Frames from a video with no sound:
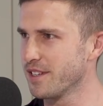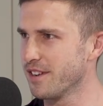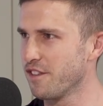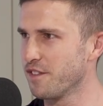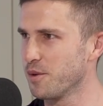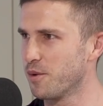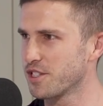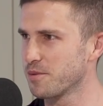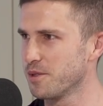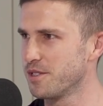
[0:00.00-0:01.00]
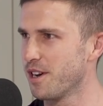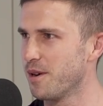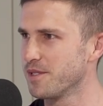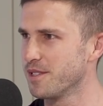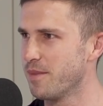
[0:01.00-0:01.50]
we can hopefully watch some good
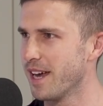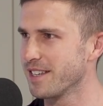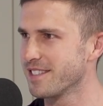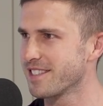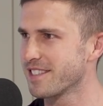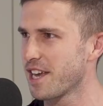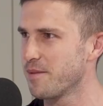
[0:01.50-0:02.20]
times of the Baggers